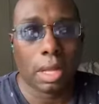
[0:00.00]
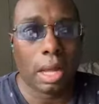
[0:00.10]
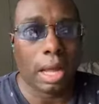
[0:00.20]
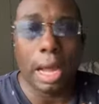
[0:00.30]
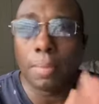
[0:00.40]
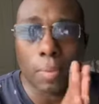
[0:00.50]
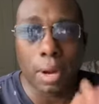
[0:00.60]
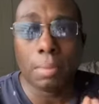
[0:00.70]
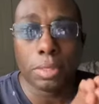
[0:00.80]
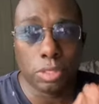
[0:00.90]
I
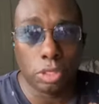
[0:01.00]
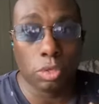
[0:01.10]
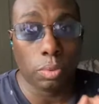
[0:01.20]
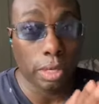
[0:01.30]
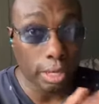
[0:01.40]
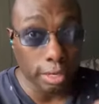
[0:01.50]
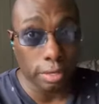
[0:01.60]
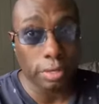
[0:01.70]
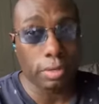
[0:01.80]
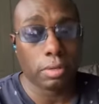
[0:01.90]
promise you
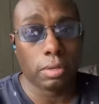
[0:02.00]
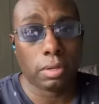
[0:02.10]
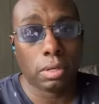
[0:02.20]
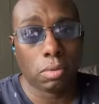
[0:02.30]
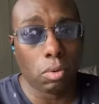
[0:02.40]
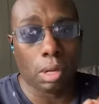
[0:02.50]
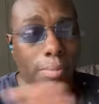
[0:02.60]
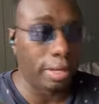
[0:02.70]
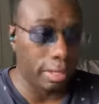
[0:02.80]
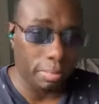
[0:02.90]
here, well,
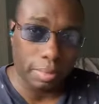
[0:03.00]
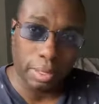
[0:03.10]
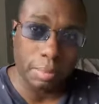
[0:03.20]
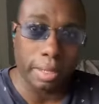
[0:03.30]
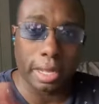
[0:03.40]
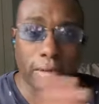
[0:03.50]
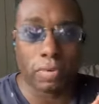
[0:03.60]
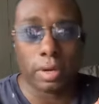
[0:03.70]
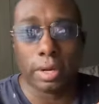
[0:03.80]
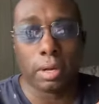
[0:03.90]
I'm in
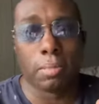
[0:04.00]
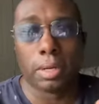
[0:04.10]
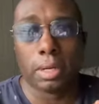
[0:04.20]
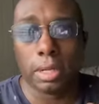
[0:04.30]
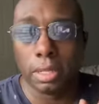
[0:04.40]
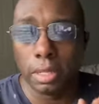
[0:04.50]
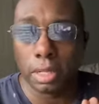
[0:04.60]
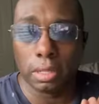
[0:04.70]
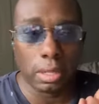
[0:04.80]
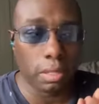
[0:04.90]
California now, but
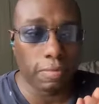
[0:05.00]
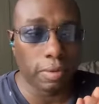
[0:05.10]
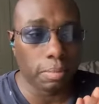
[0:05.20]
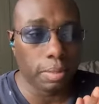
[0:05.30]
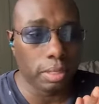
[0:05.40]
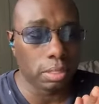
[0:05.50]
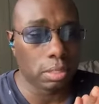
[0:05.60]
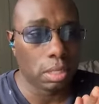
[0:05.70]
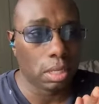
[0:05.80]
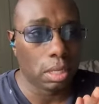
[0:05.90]
in the
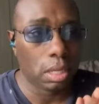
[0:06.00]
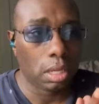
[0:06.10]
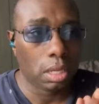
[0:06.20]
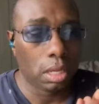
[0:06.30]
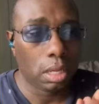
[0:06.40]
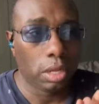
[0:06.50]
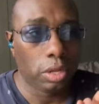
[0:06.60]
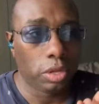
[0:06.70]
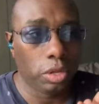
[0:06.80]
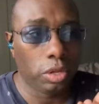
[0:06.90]
Philippines,
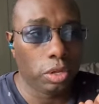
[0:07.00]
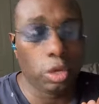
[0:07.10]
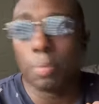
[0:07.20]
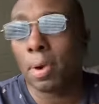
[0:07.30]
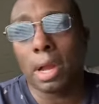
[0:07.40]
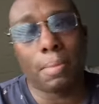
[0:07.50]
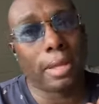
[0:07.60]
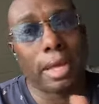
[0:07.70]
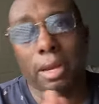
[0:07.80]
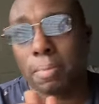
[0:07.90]
you're
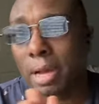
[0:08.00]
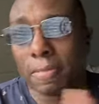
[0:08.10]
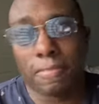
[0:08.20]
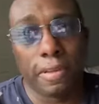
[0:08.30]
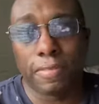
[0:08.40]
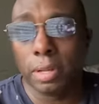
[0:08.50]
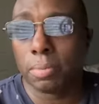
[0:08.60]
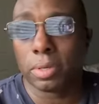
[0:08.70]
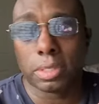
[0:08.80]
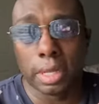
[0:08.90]
probably at about
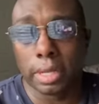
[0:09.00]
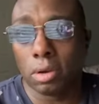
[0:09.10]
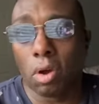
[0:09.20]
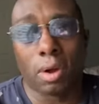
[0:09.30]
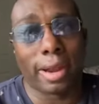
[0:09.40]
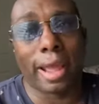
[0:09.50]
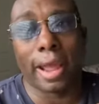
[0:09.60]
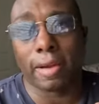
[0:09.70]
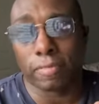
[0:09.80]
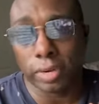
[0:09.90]
50% on
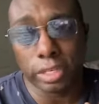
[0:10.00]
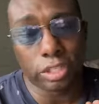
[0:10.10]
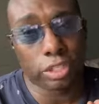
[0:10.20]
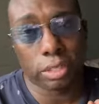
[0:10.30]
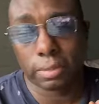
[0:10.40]
average.